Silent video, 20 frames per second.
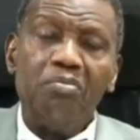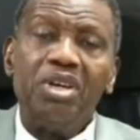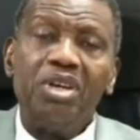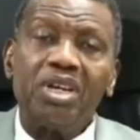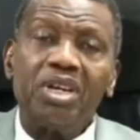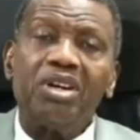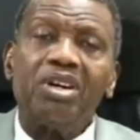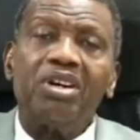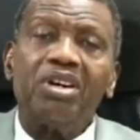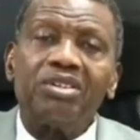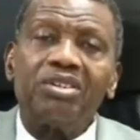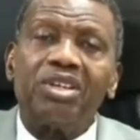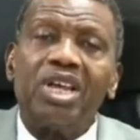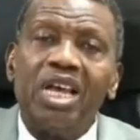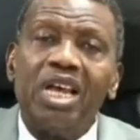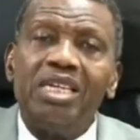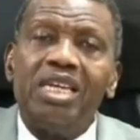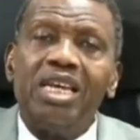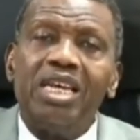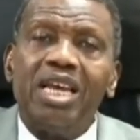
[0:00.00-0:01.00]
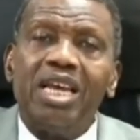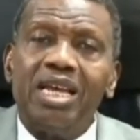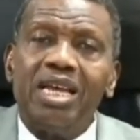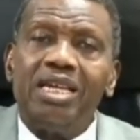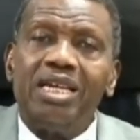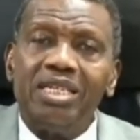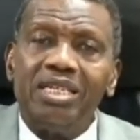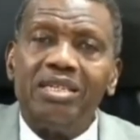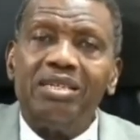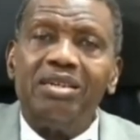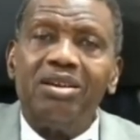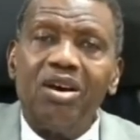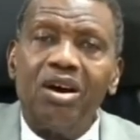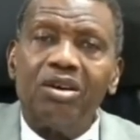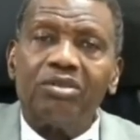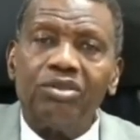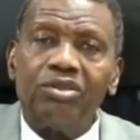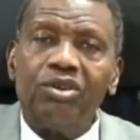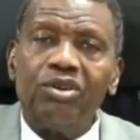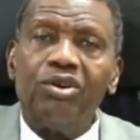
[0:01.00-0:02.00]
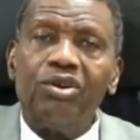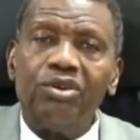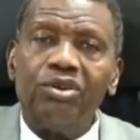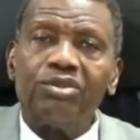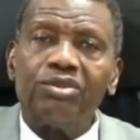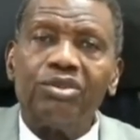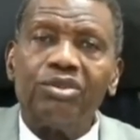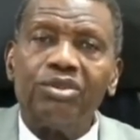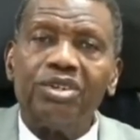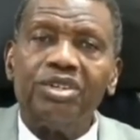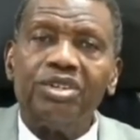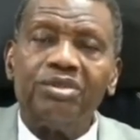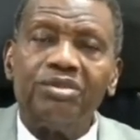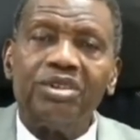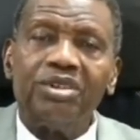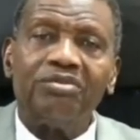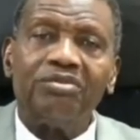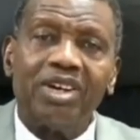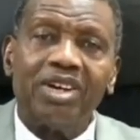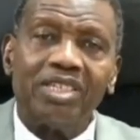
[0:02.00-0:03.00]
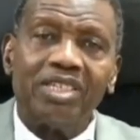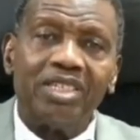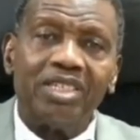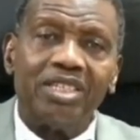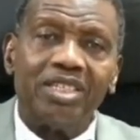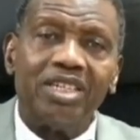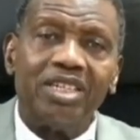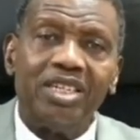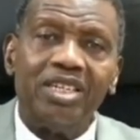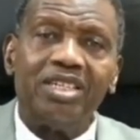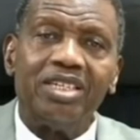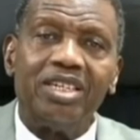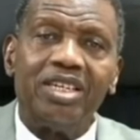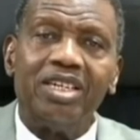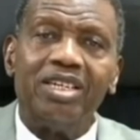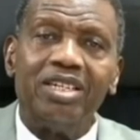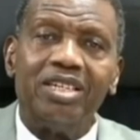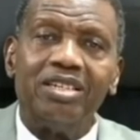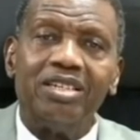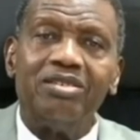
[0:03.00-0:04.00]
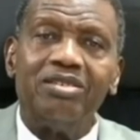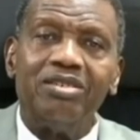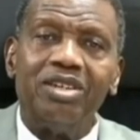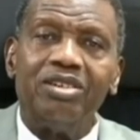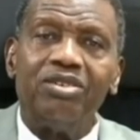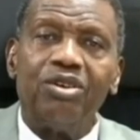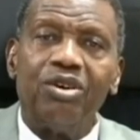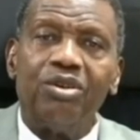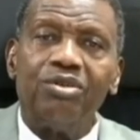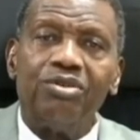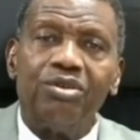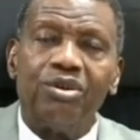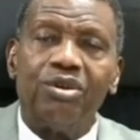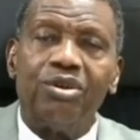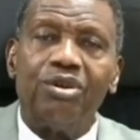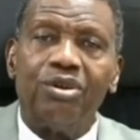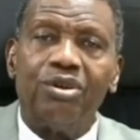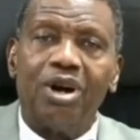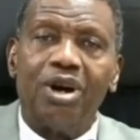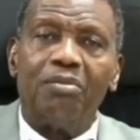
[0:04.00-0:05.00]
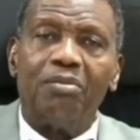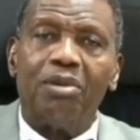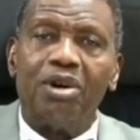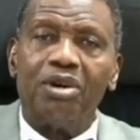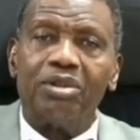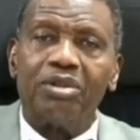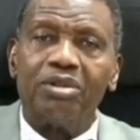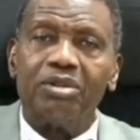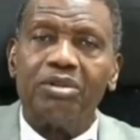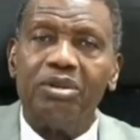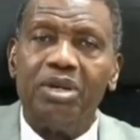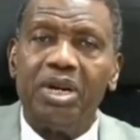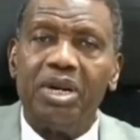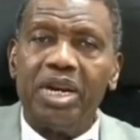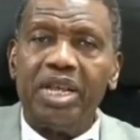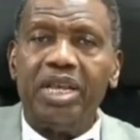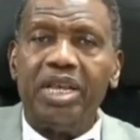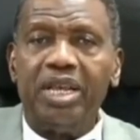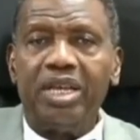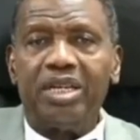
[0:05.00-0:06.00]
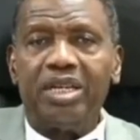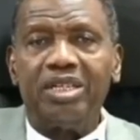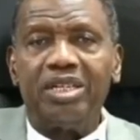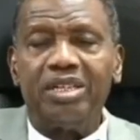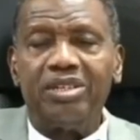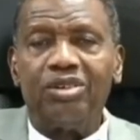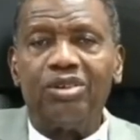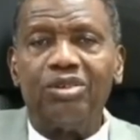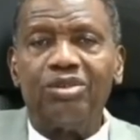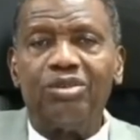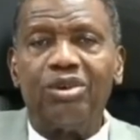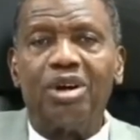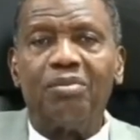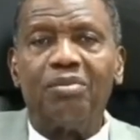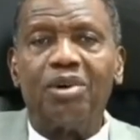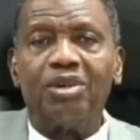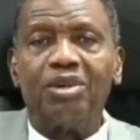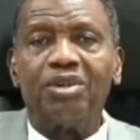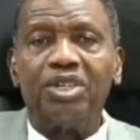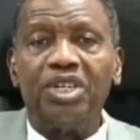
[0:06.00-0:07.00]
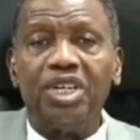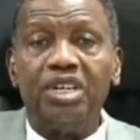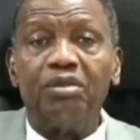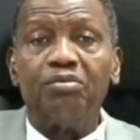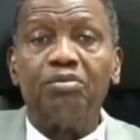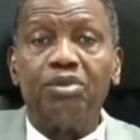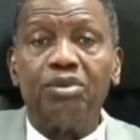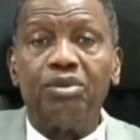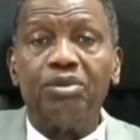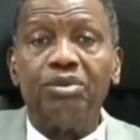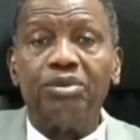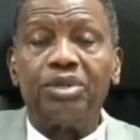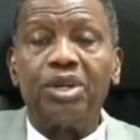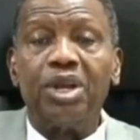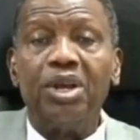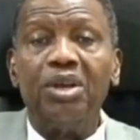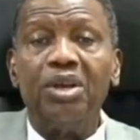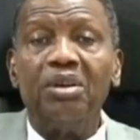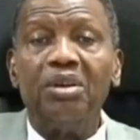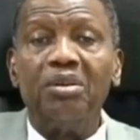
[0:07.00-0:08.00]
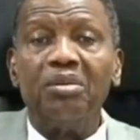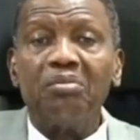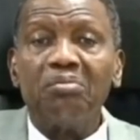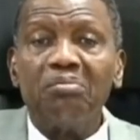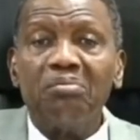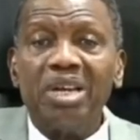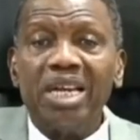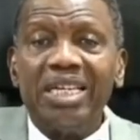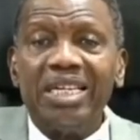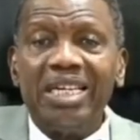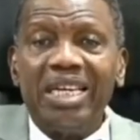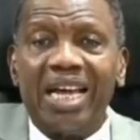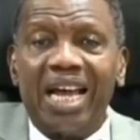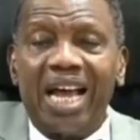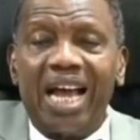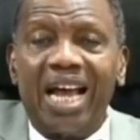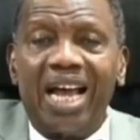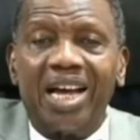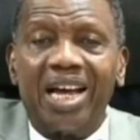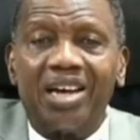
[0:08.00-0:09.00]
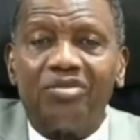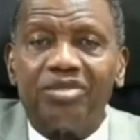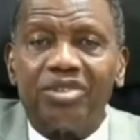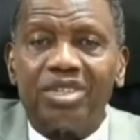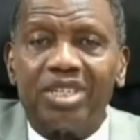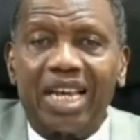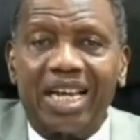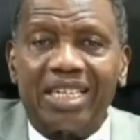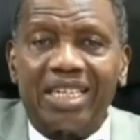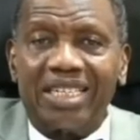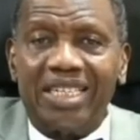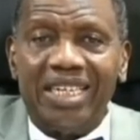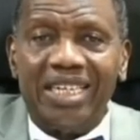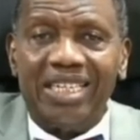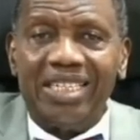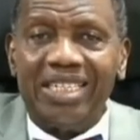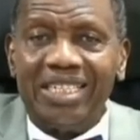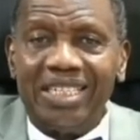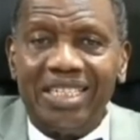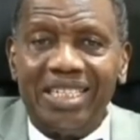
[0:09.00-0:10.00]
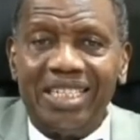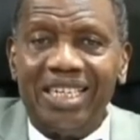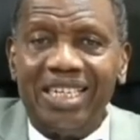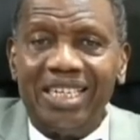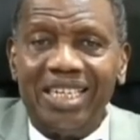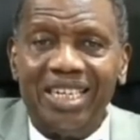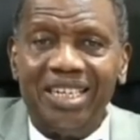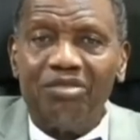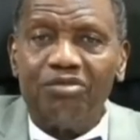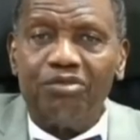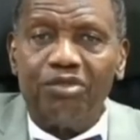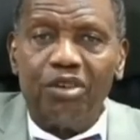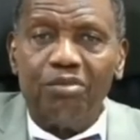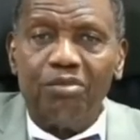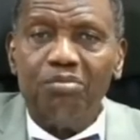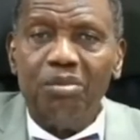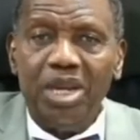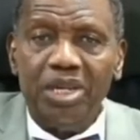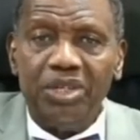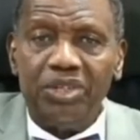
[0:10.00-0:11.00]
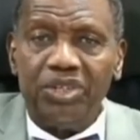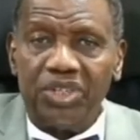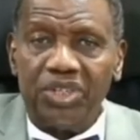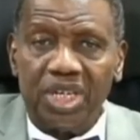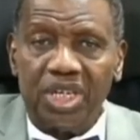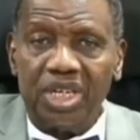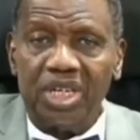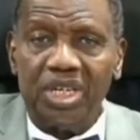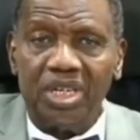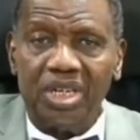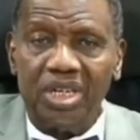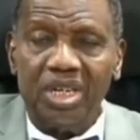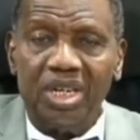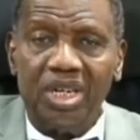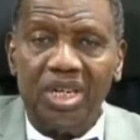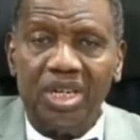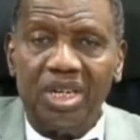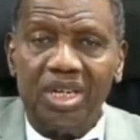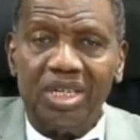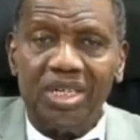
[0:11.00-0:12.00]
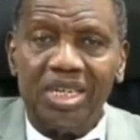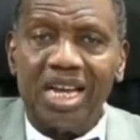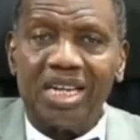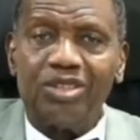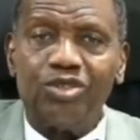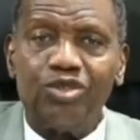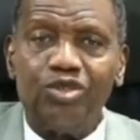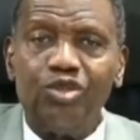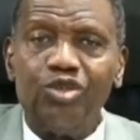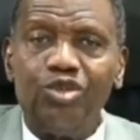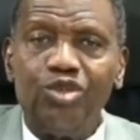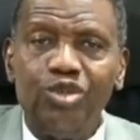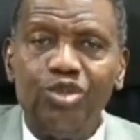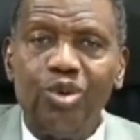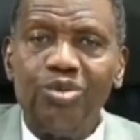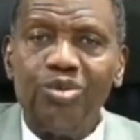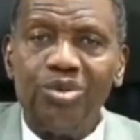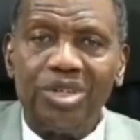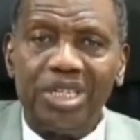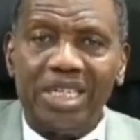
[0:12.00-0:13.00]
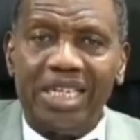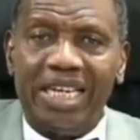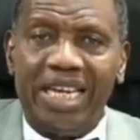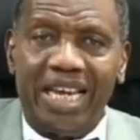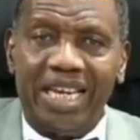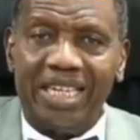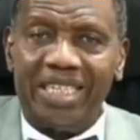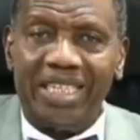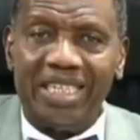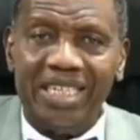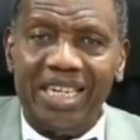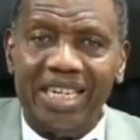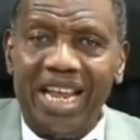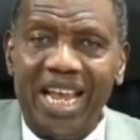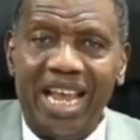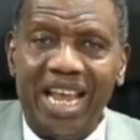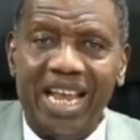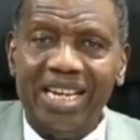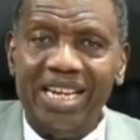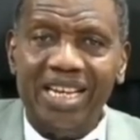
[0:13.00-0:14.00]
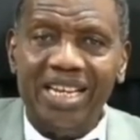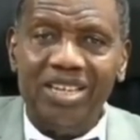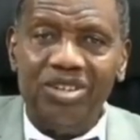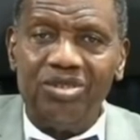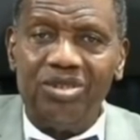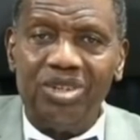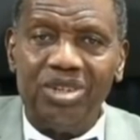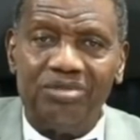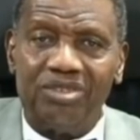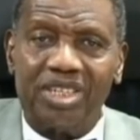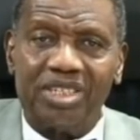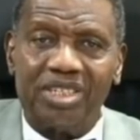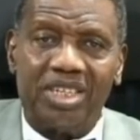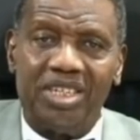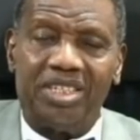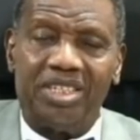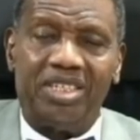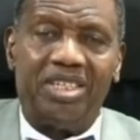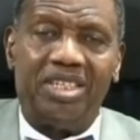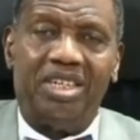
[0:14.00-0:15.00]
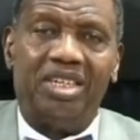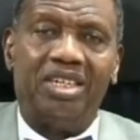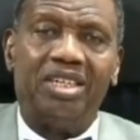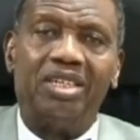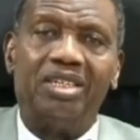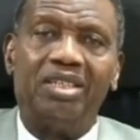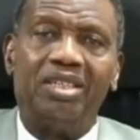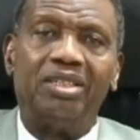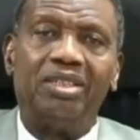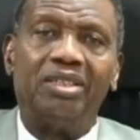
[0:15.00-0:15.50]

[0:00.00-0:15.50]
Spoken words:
because they did not go to the universities, they don't know about Greek, they don't know about Hebrews, but they have certain information that you don't get in any university.